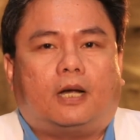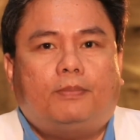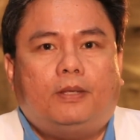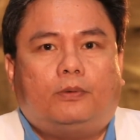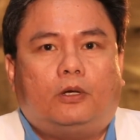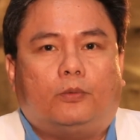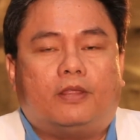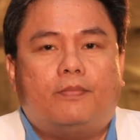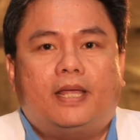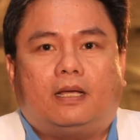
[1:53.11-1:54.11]
are people
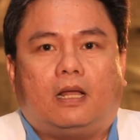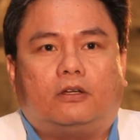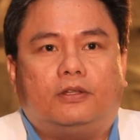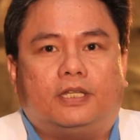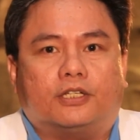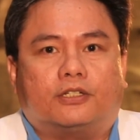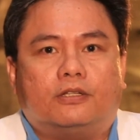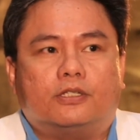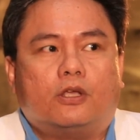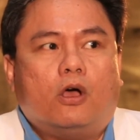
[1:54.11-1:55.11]
with medical
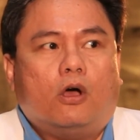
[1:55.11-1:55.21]
conditions